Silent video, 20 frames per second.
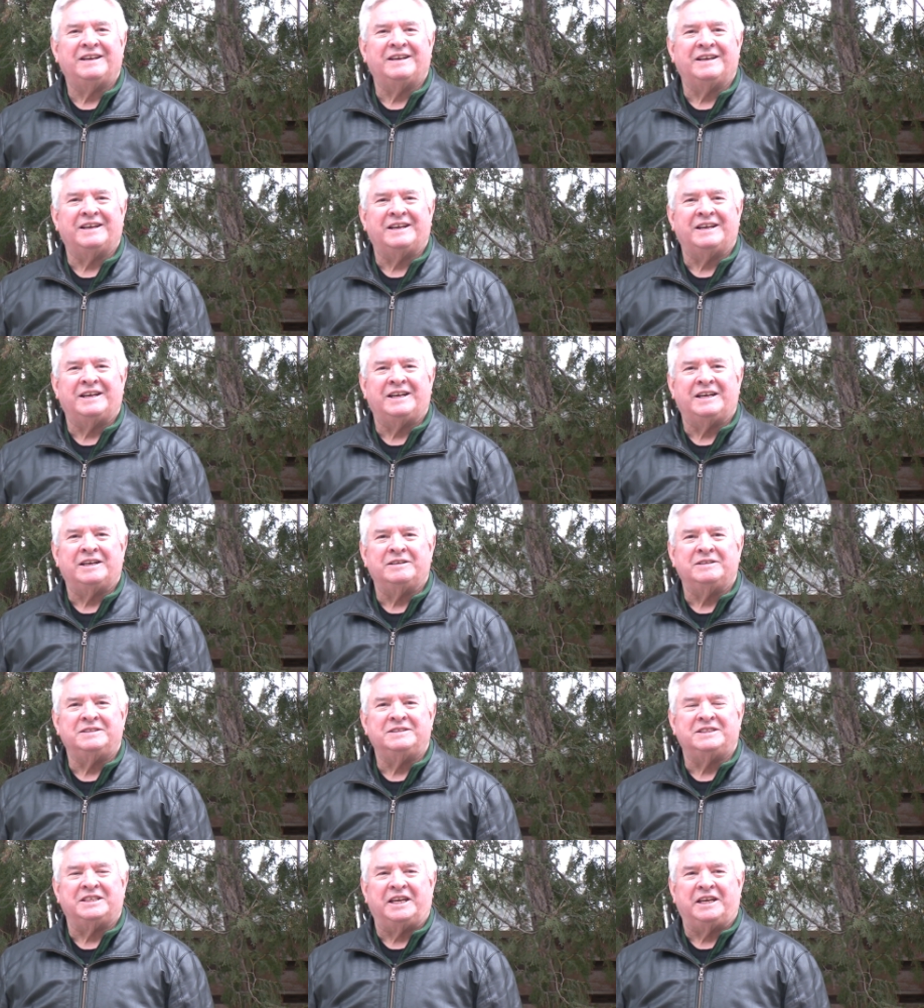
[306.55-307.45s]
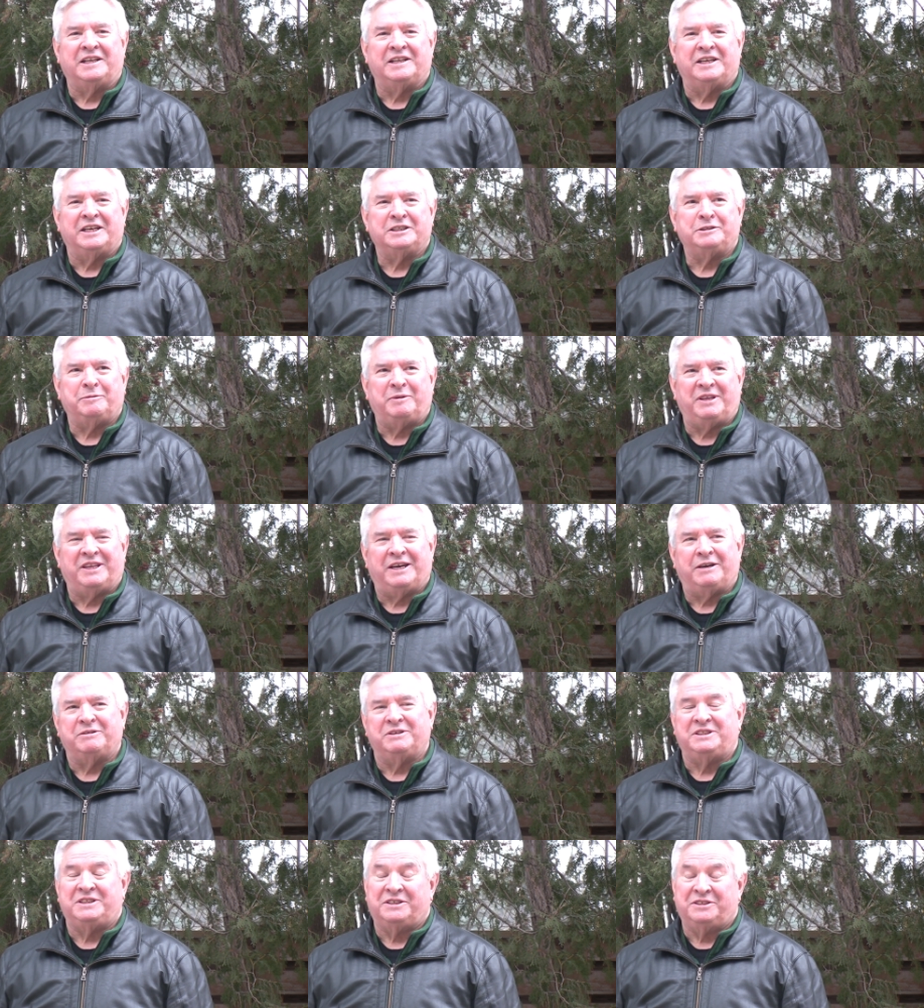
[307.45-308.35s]
Uh, Jay Gillespie,
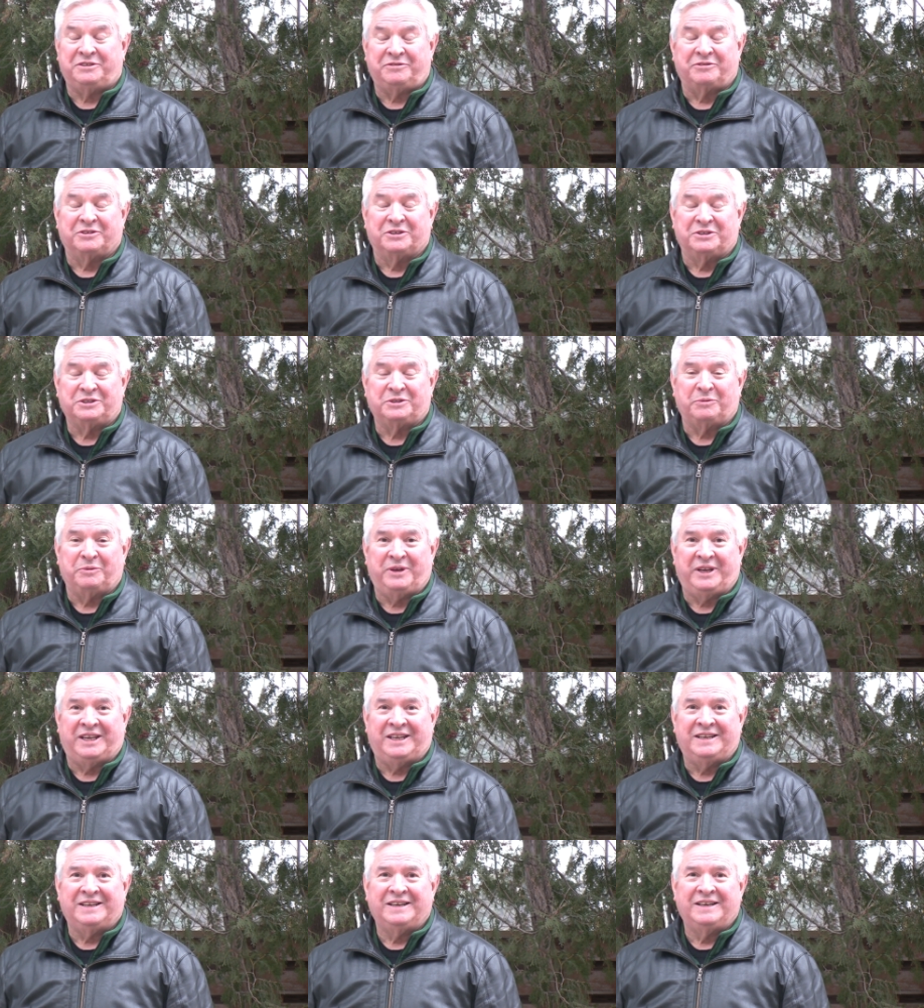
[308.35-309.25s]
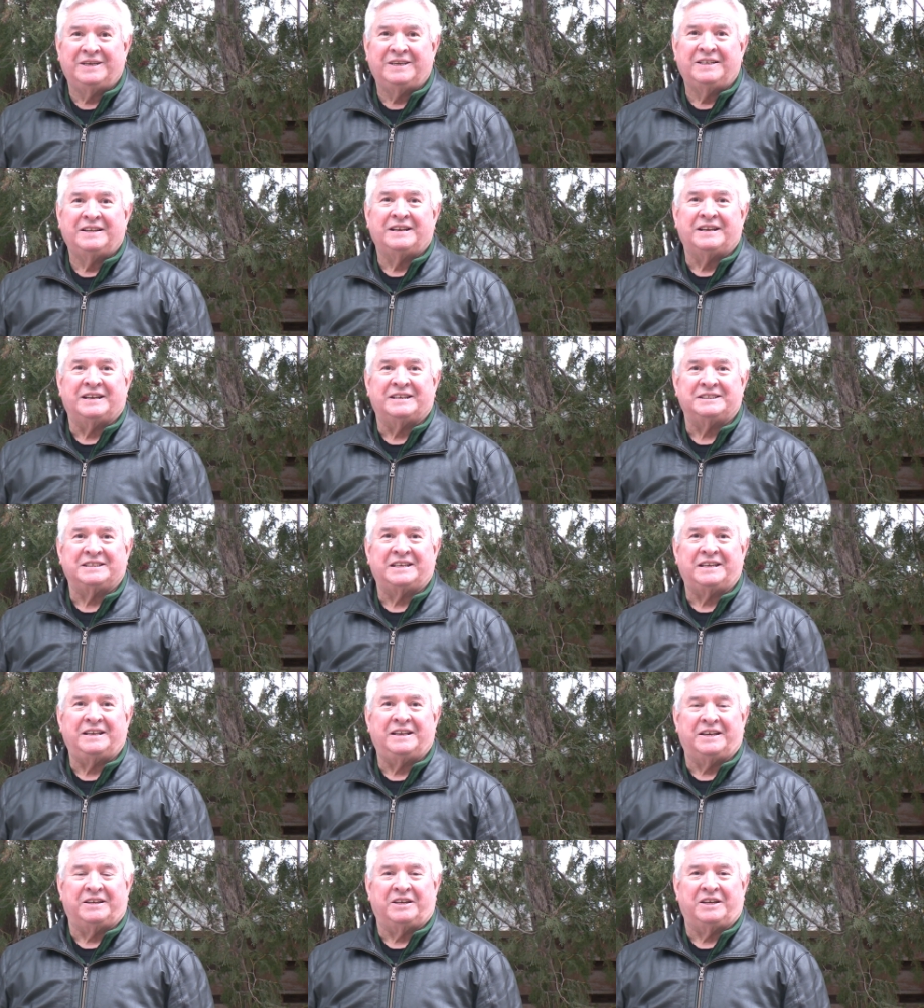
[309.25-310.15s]
that was his first win as a,
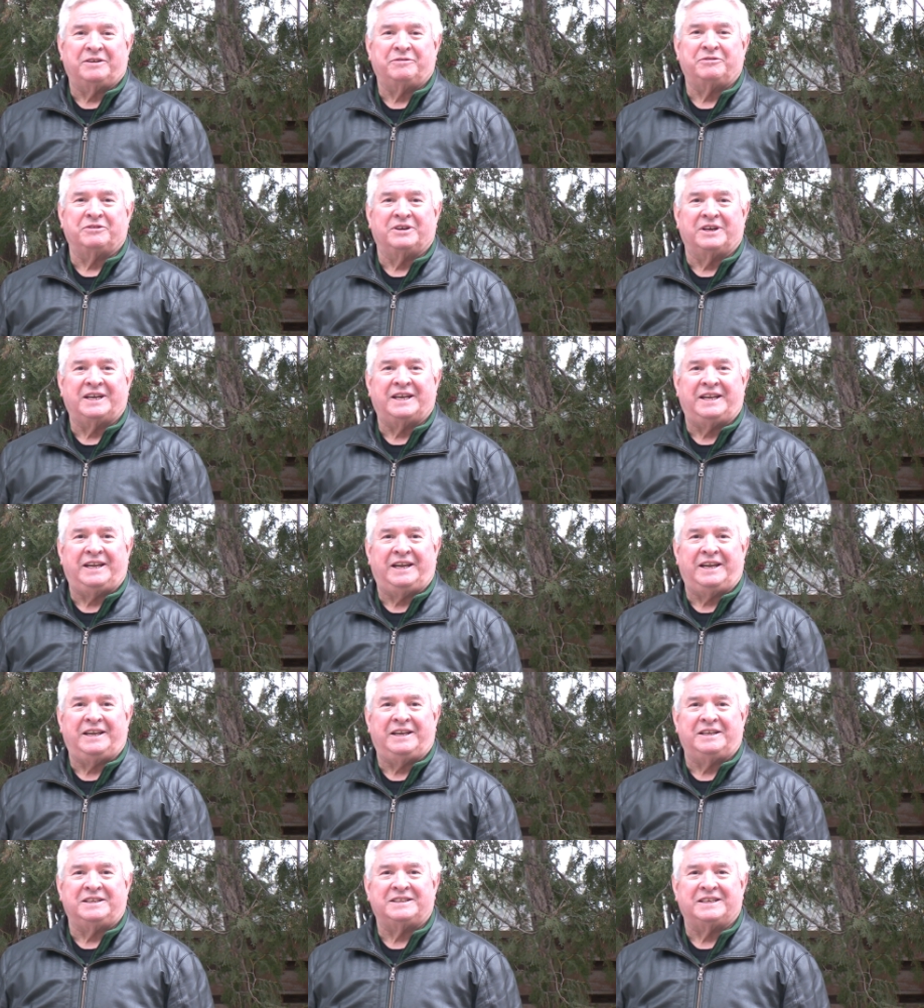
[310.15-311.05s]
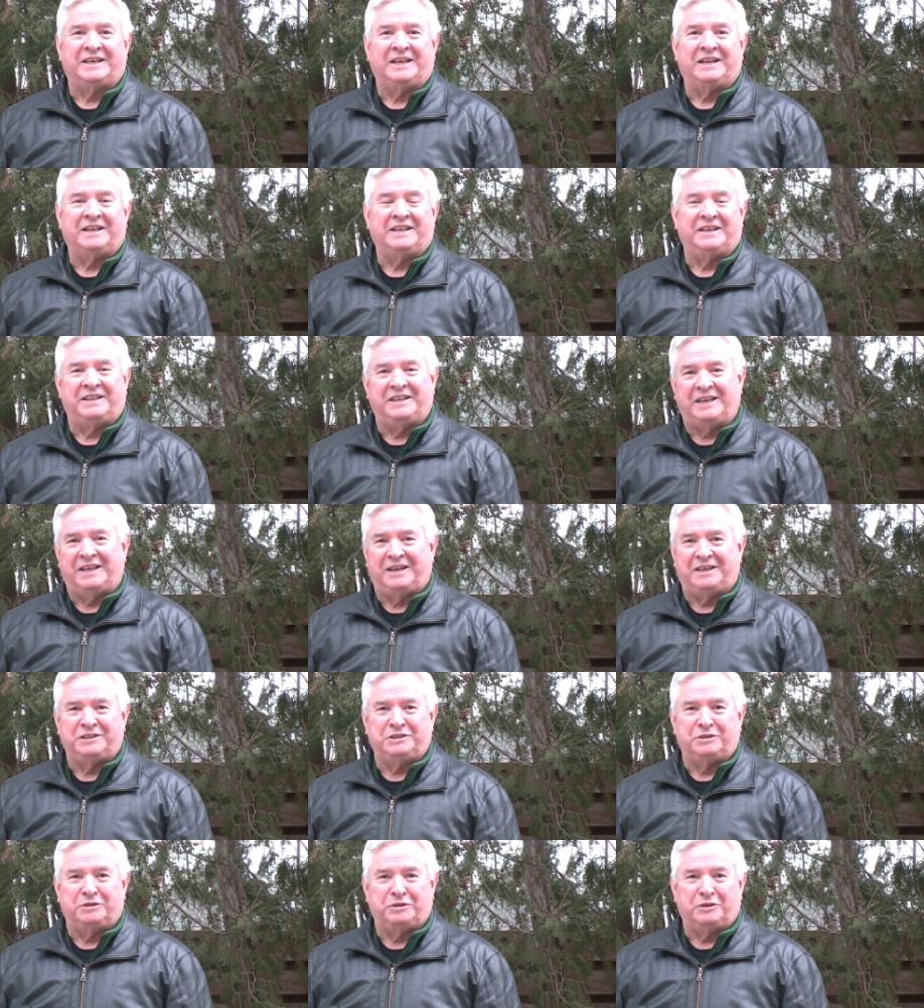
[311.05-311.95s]
uh, for a Canadian title, and then,
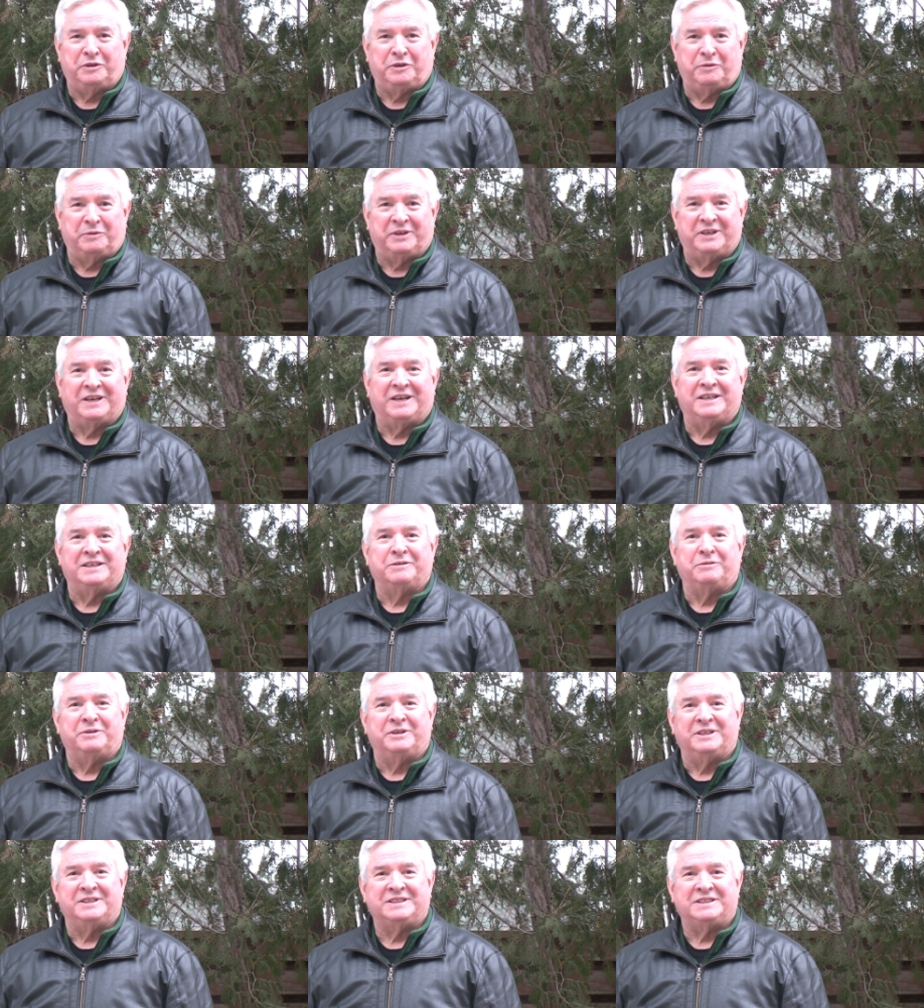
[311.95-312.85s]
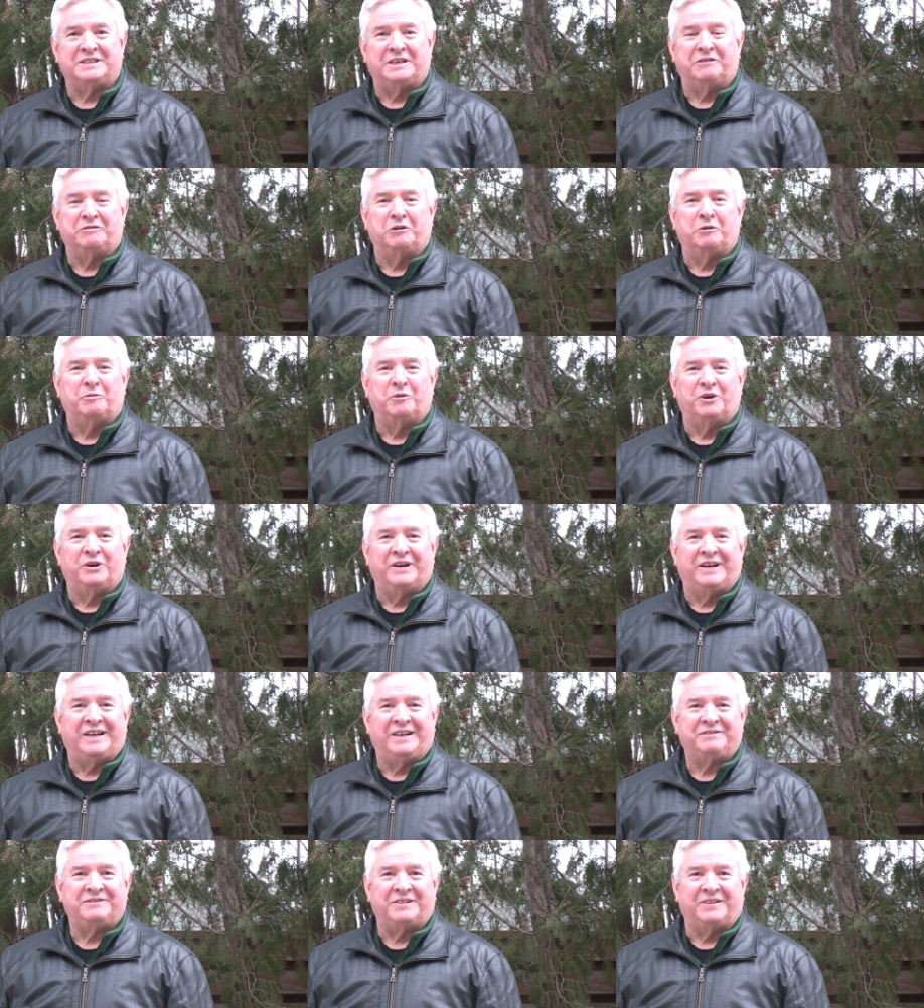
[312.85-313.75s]
as you know, he went on to win several more
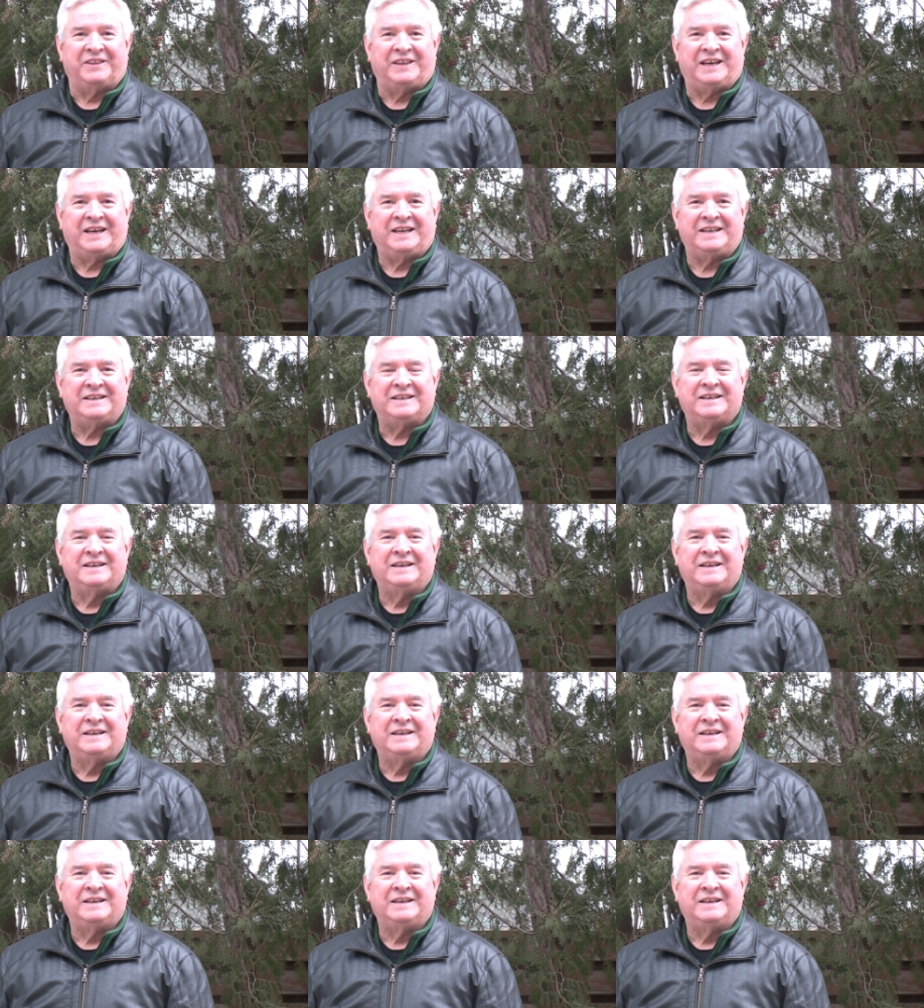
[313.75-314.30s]
after that.